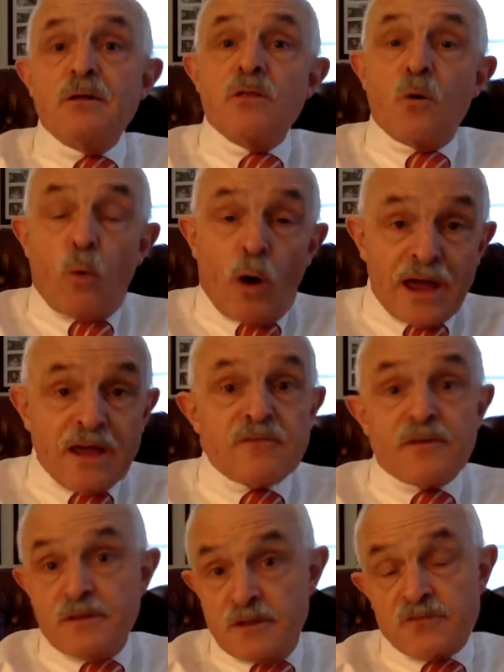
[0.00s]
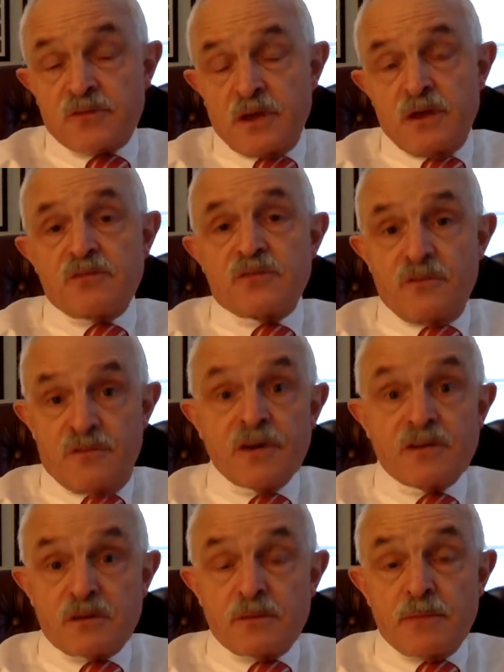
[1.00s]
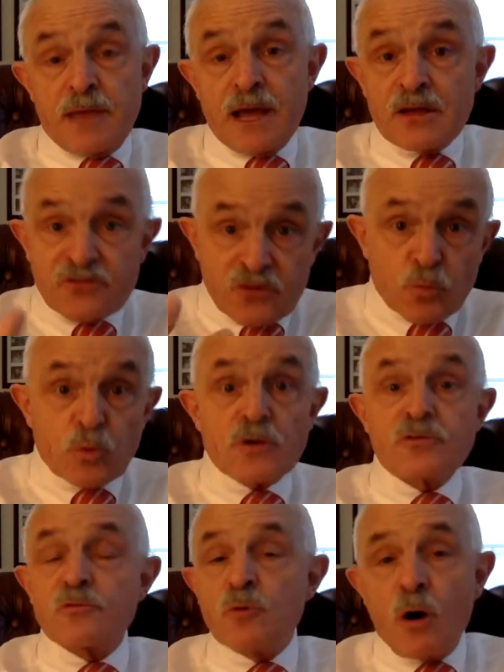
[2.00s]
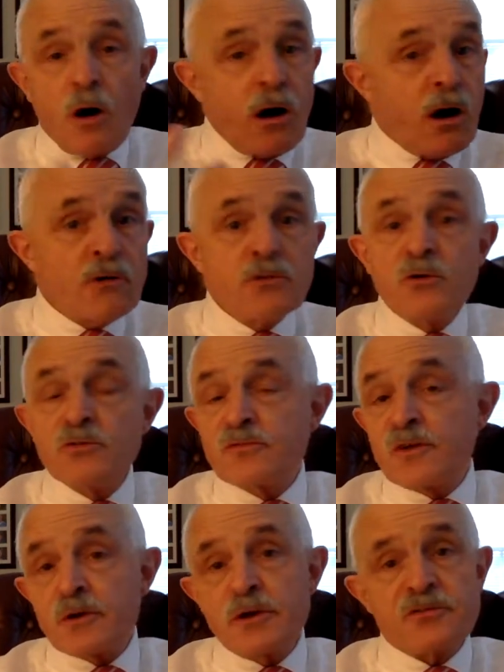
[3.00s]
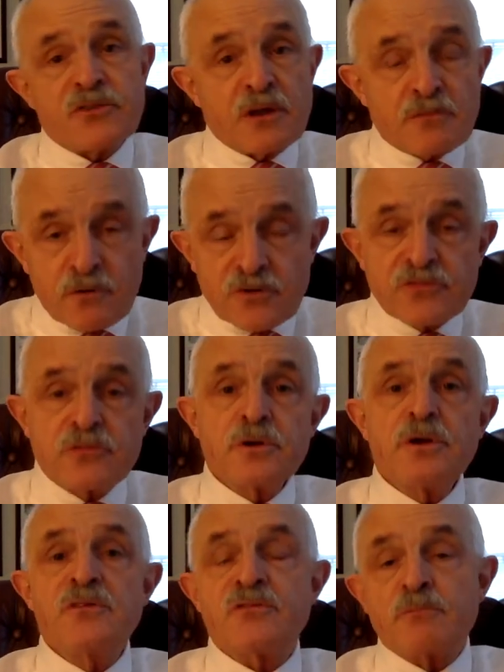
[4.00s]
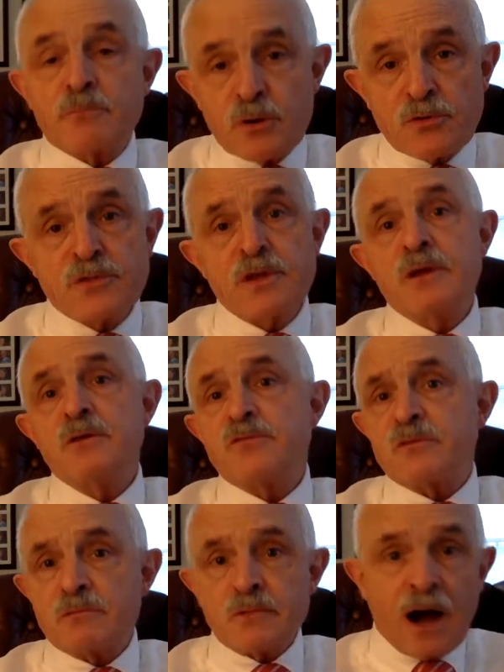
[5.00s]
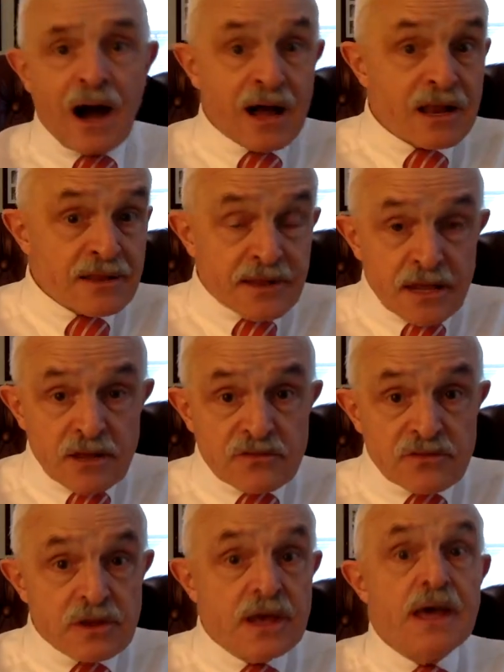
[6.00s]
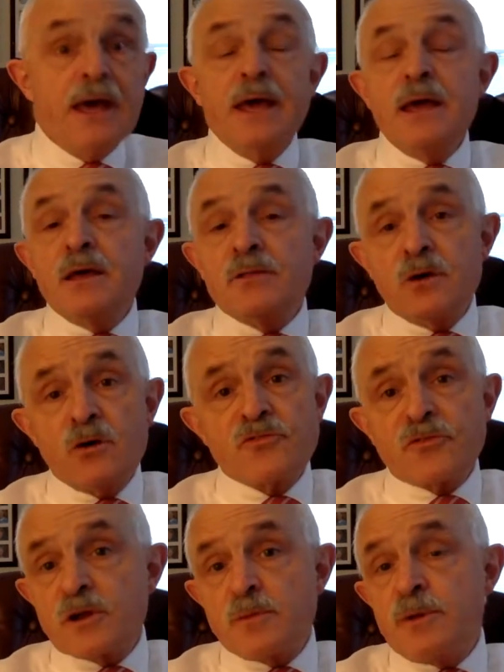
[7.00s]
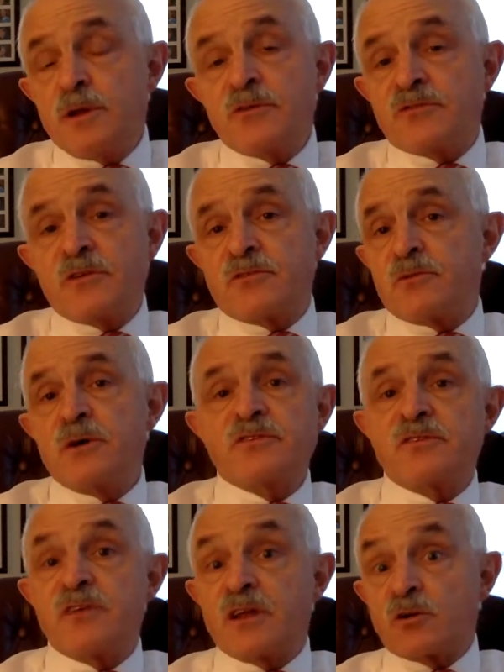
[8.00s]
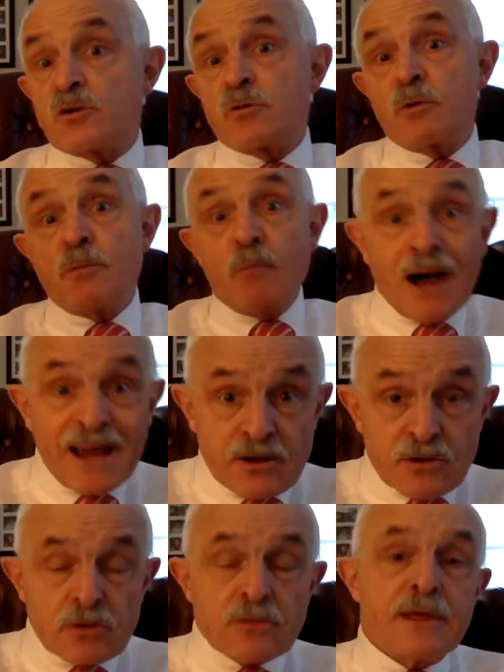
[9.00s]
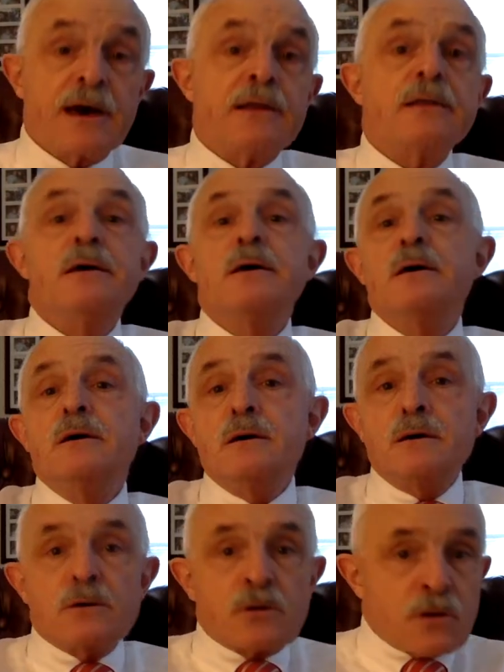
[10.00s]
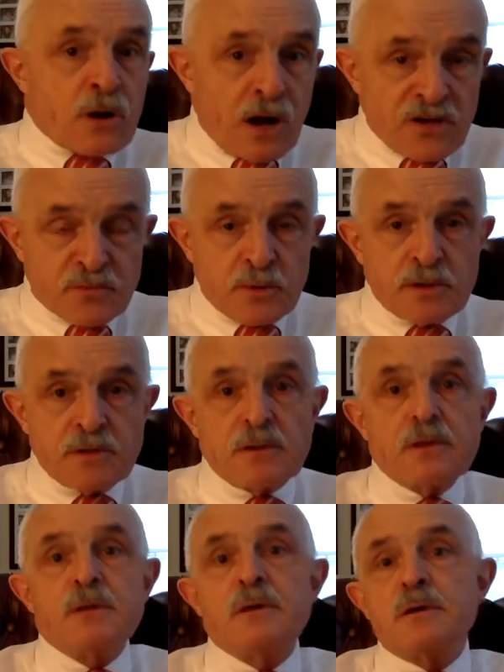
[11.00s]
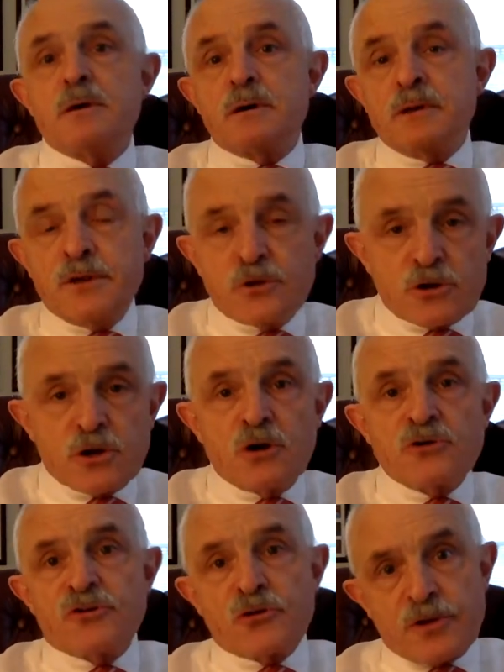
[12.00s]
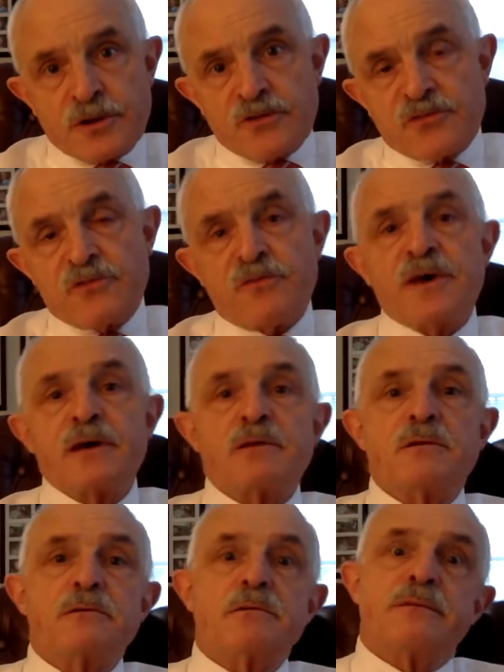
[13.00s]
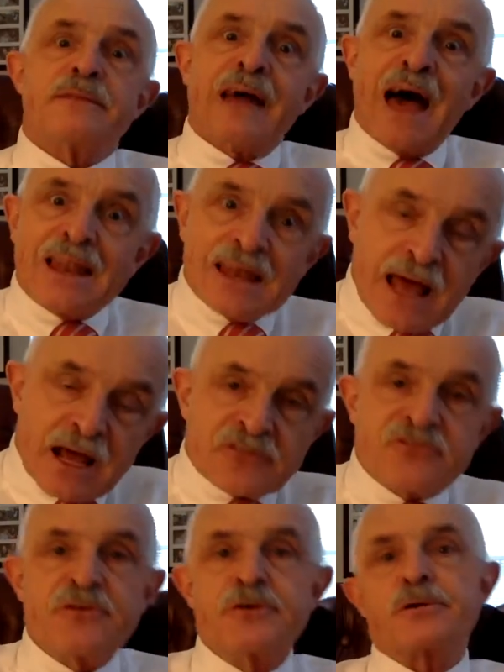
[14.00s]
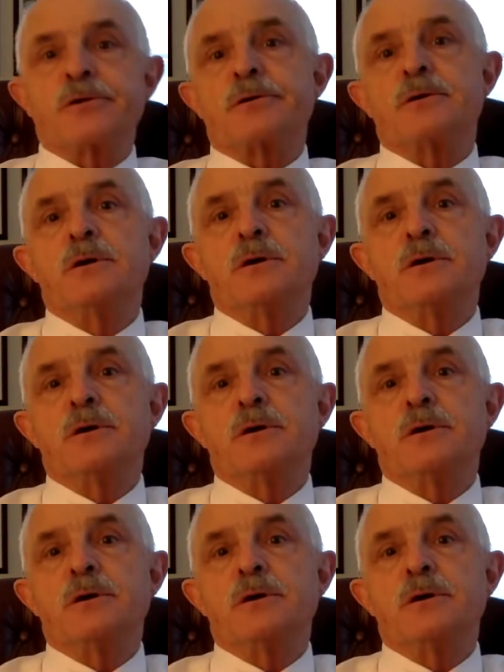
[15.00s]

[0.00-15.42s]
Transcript: the wife, in this case, the victim, has to work through all those various anniversaries and birthdays and holidays. And those are going to be situations that are going to remind her that her husband, a year ago during this event, that last year,